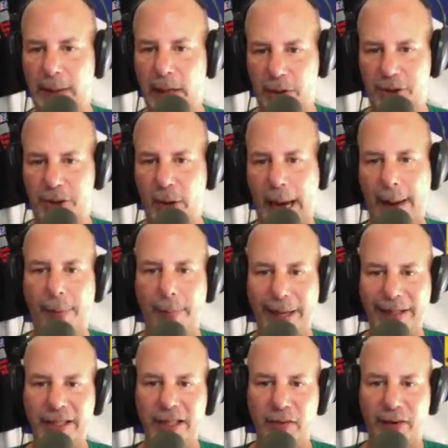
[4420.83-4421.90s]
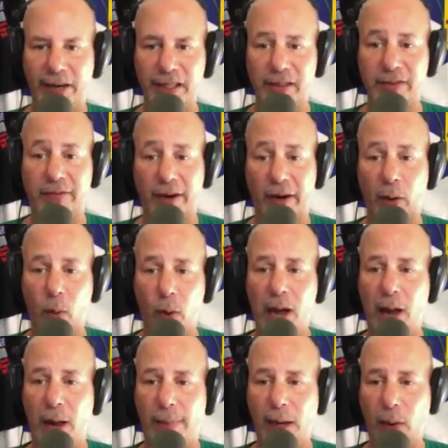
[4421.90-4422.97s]
Also, Apple made these devices very
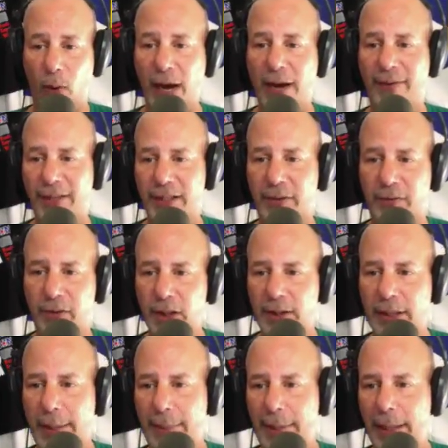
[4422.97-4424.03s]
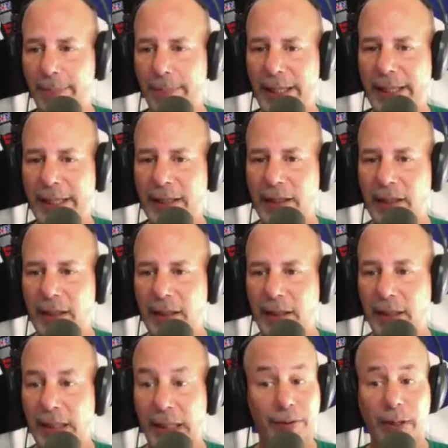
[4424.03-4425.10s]
well. My wife has the first iPad mini,
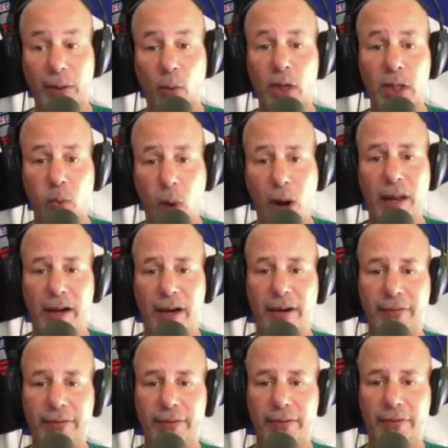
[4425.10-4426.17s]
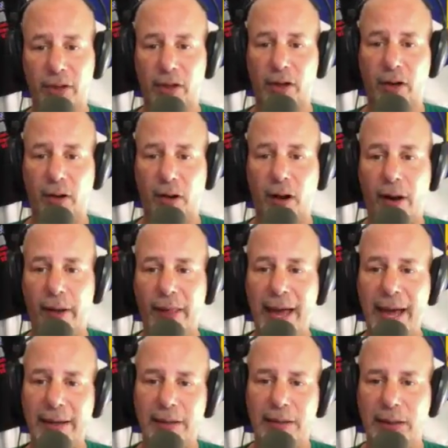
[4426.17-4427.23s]
and everything worked well enough for her on
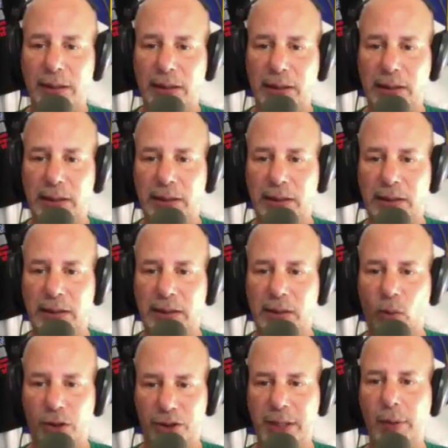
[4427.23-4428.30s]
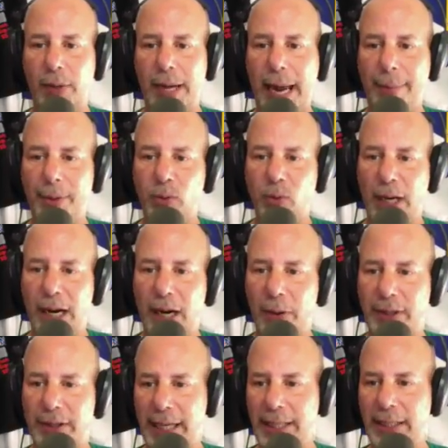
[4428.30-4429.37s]
that. We'll see what happens when
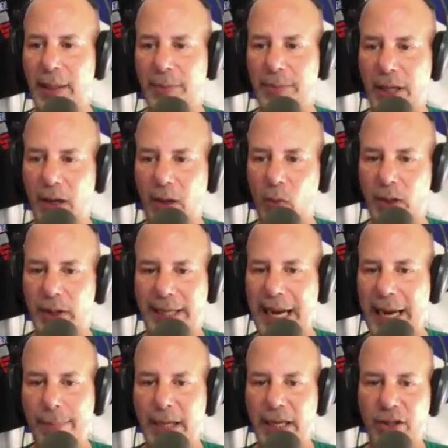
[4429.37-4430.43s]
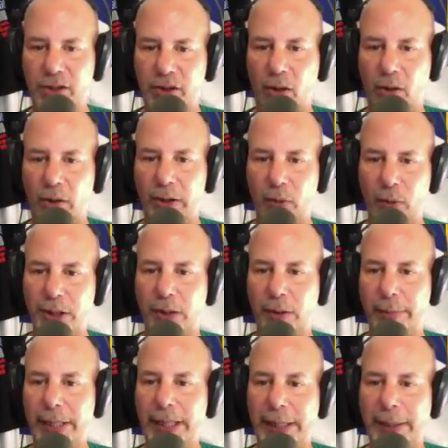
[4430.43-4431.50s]
iOS 10 comes out, which can't be installed in the original
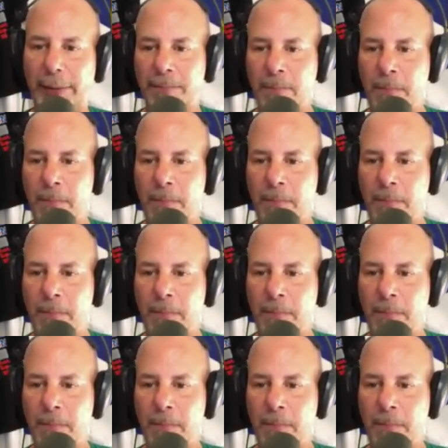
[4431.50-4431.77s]
Mini.